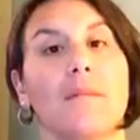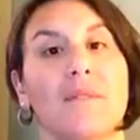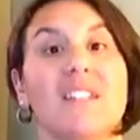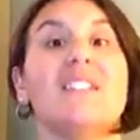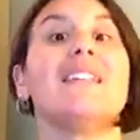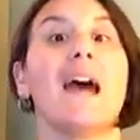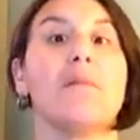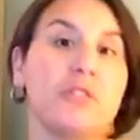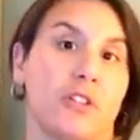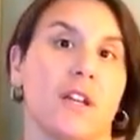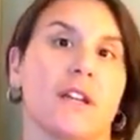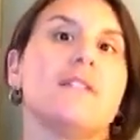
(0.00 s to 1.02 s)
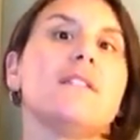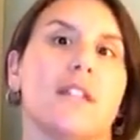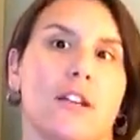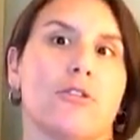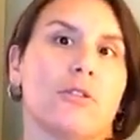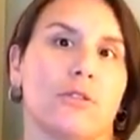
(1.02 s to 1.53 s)
establishing a
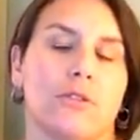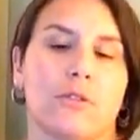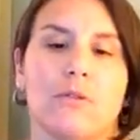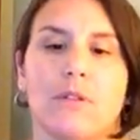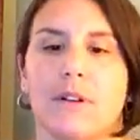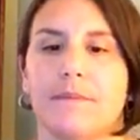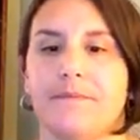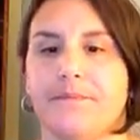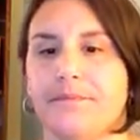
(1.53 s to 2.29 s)
standard score.